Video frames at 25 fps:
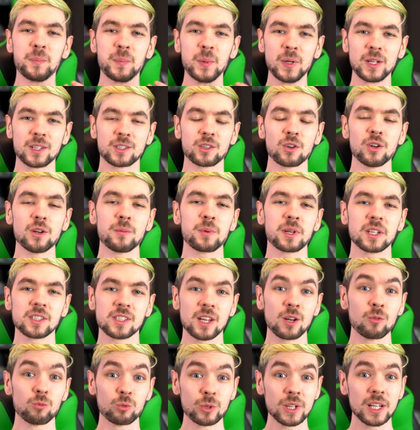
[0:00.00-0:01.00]
but it's only
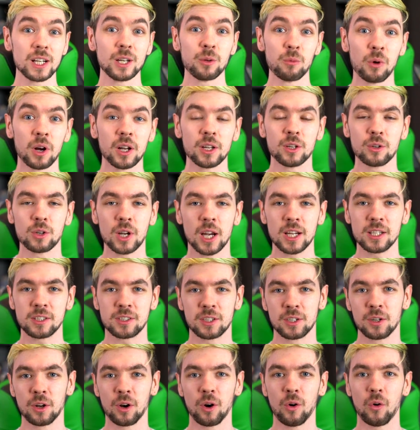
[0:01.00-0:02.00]
because I really want you
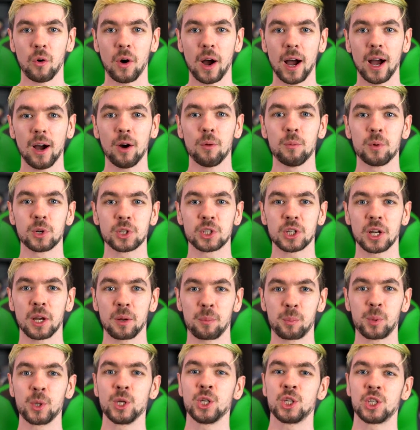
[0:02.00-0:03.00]
guys to know how much I
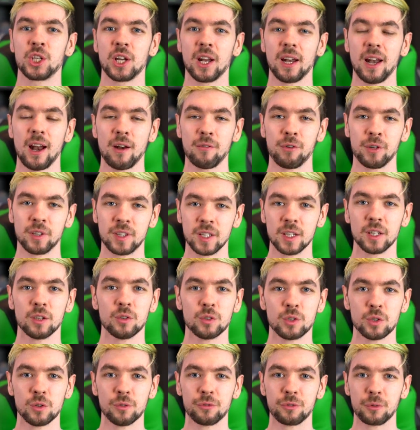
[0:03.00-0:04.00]
appreciate everything
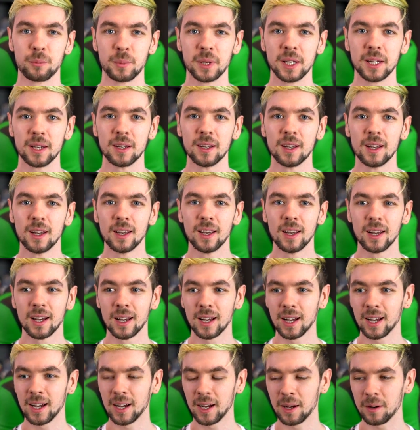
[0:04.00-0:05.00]
you do for me.
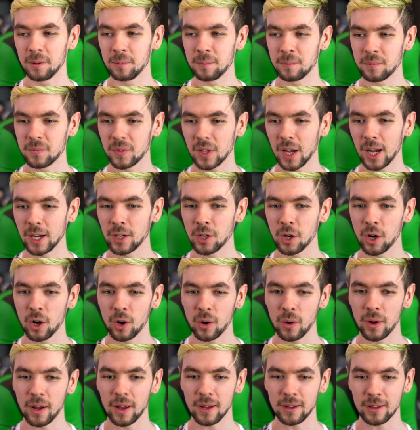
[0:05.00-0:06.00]
Um, I
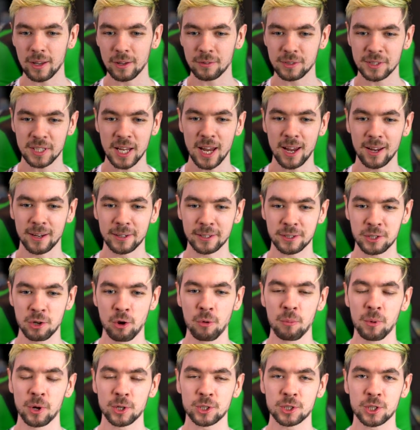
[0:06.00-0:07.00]
know if saying it
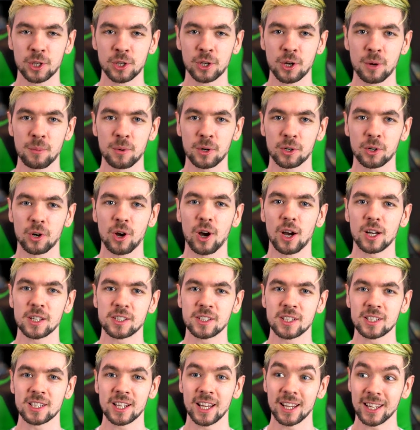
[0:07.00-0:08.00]
too much can come
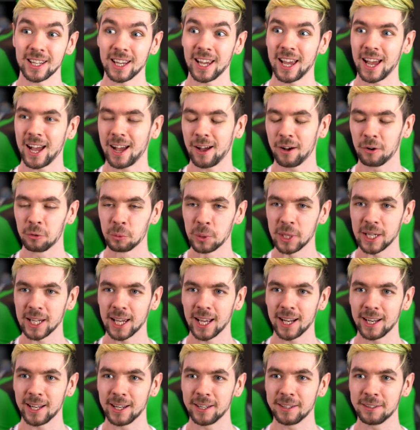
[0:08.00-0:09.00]
across as like, yeah, we
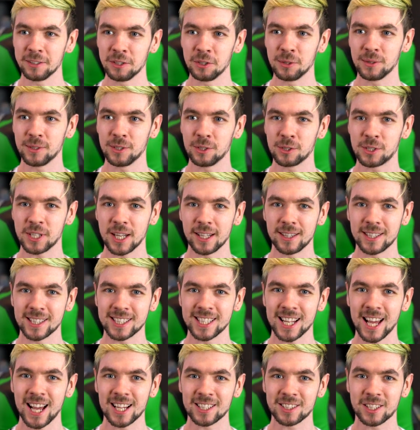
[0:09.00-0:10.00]
get it, you, you said
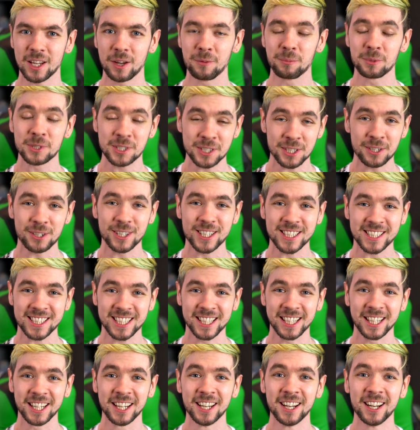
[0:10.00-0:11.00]
this last time, but
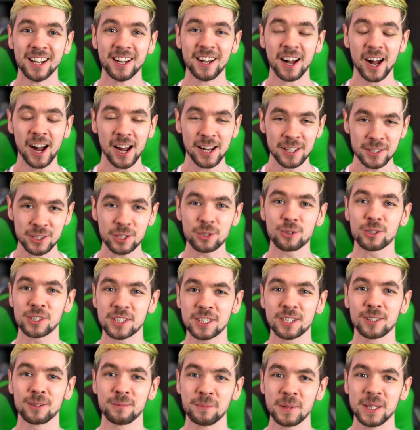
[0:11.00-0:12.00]
seriously, I do
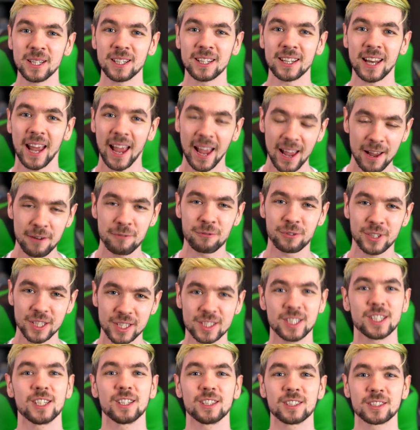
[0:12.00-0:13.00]
still mean it every
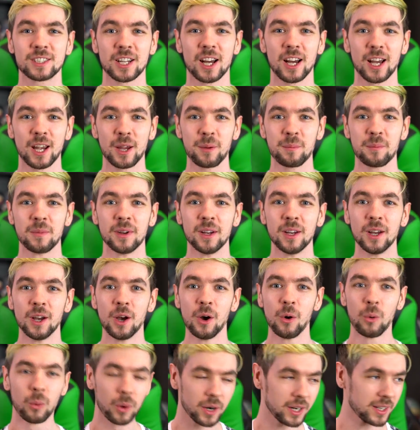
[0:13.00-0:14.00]
single time
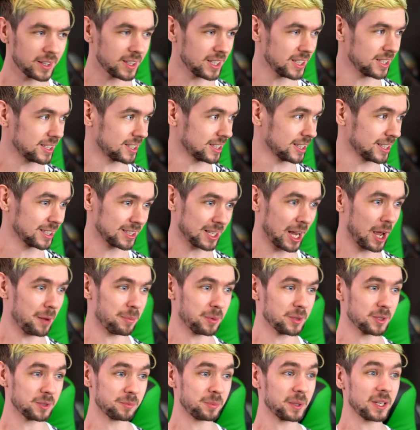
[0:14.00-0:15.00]
one of these things
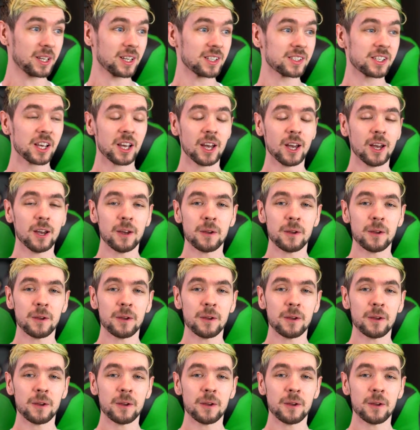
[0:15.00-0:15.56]
happens because